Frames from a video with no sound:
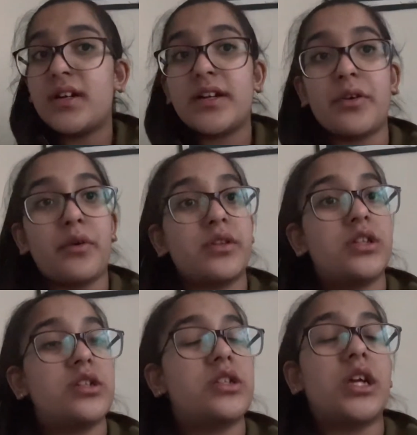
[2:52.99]
I don't know, they
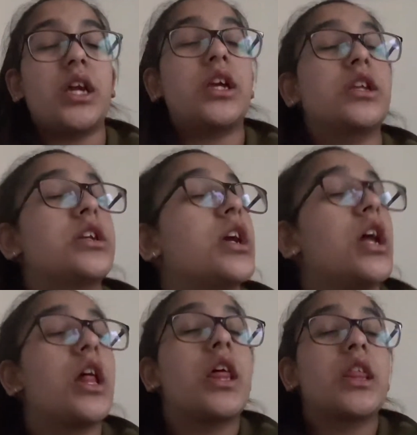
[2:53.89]
just change
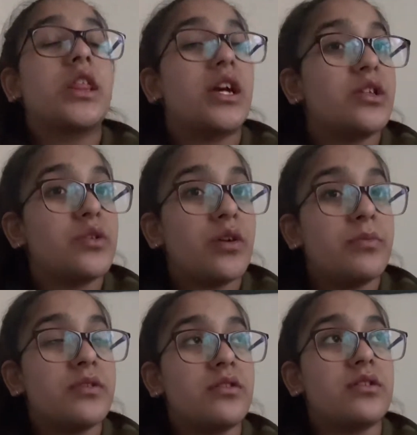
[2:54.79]
32
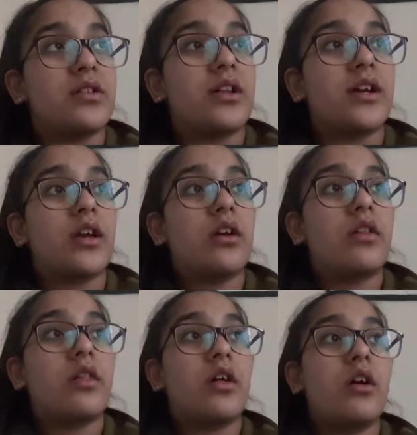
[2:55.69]
episodes and they're like
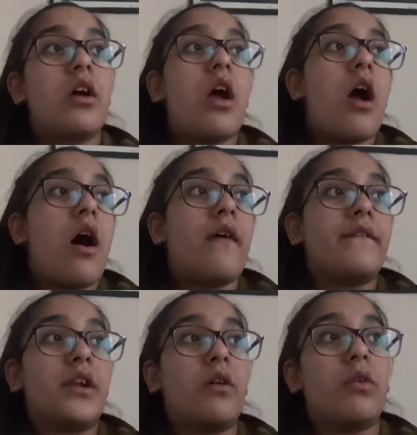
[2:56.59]
half
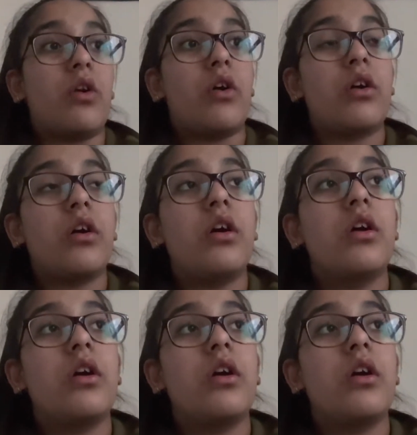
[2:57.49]
an hour long.